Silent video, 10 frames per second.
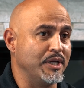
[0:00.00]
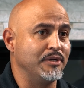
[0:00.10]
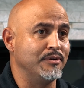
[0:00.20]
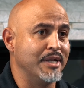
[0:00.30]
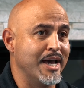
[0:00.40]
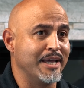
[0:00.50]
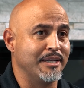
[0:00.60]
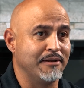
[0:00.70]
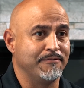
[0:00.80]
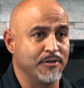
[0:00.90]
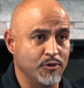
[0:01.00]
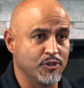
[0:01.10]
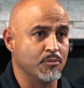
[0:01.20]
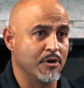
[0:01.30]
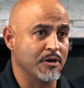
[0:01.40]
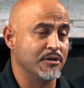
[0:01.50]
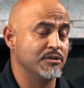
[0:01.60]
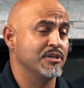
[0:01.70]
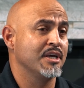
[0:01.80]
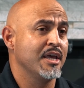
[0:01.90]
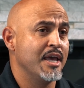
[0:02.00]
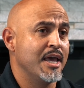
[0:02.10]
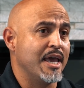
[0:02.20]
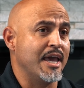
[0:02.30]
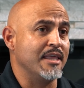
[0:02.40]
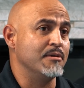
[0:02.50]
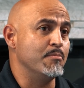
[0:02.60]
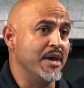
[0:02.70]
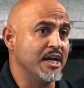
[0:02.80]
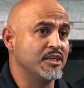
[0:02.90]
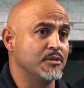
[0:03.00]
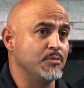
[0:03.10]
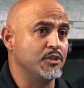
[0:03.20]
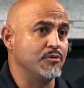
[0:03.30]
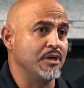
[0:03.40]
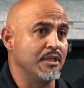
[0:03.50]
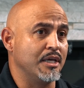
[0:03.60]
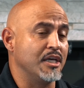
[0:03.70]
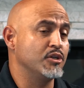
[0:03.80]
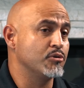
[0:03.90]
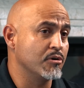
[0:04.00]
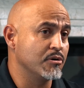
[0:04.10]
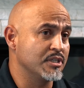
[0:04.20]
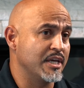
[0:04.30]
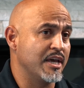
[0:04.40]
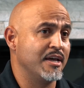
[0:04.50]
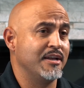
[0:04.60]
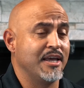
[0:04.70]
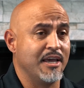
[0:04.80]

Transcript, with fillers: we do not need fiducial markers and the mesh between the intraoral scan